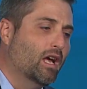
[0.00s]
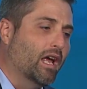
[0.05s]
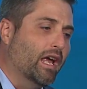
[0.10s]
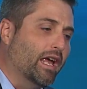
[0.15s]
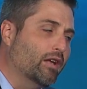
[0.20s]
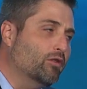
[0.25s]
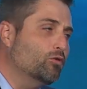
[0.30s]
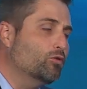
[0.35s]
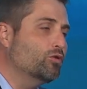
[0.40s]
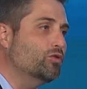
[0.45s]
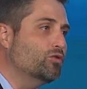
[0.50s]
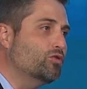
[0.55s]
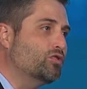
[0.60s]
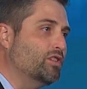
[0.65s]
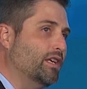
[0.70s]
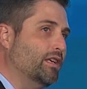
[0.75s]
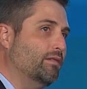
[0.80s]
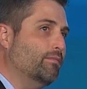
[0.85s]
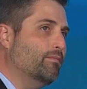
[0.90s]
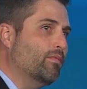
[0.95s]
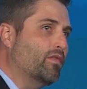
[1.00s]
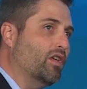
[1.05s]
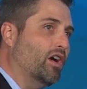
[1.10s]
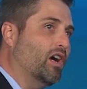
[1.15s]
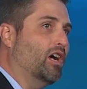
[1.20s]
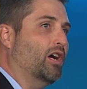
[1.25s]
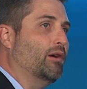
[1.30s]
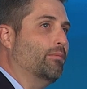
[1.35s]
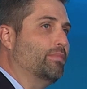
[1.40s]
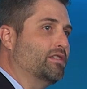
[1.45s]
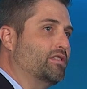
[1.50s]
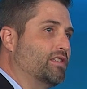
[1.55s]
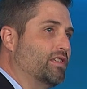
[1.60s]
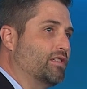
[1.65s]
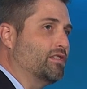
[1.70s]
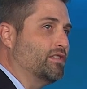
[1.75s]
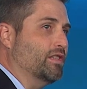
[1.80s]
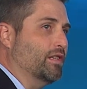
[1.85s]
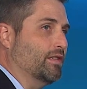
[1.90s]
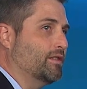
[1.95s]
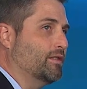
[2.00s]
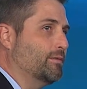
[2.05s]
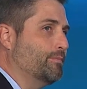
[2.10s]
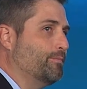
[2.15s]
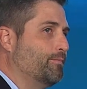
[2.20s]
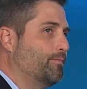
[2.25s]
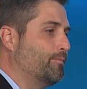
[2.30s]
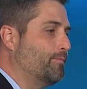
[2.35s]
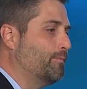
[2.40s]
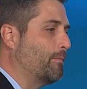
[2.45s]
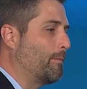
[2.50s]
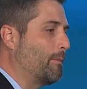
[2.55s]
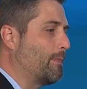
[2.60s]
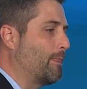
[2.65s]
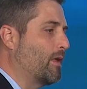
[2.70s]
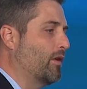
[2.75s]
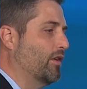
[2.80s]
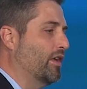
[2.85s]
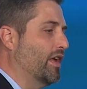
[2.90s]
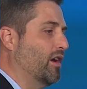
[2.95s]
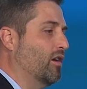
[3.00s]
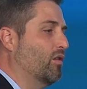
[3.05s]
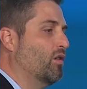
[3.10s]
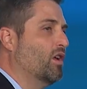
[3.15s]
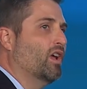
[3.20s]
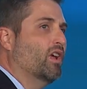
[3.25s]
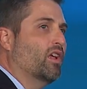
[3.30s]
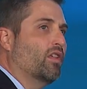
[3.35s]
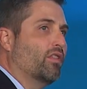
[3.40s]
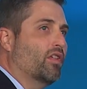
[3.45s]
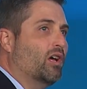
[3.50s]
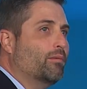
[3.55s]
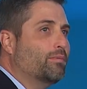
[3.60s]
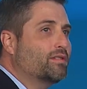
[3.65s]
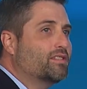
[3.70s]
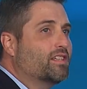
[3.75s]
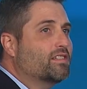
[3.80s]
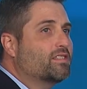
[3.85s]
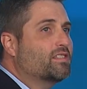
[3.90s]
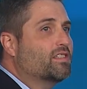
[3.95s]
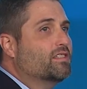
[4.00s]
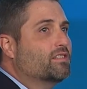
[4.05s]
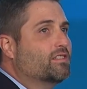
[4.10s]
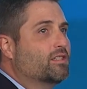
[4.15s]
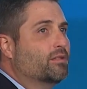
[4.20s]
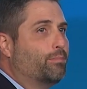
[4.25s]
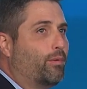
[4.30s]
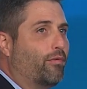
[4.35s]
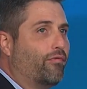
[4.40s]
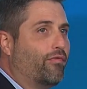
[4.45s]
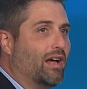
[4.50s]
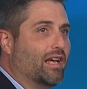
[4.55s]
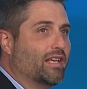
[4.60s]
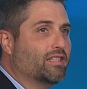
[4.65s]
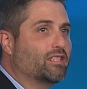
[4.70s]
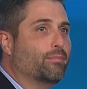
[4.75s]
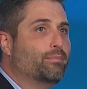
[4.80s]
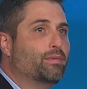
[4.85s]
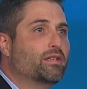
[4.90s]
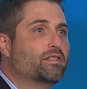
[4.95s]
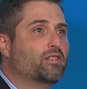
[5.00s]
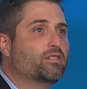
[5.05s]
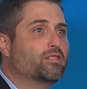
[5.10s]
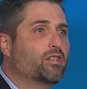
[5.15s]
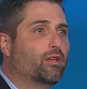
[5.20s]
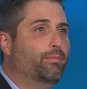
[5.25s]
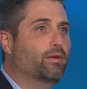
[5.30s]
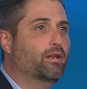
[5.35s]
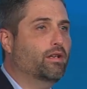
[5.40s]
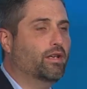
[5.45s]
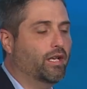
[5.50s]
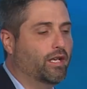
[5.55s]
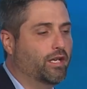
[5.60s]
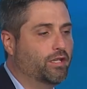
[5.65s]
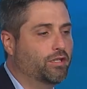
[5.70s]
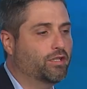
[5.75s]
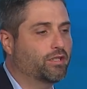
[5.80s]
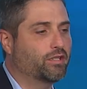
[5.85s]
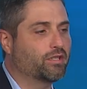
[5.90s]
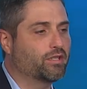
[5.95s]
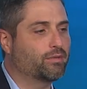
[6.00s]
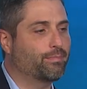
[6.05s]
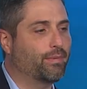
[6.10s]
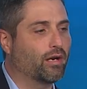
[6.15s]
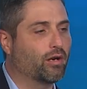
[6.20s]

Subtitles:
Introducing the Hub Assistant. Now, the Hub Assistant simplifies the business communications by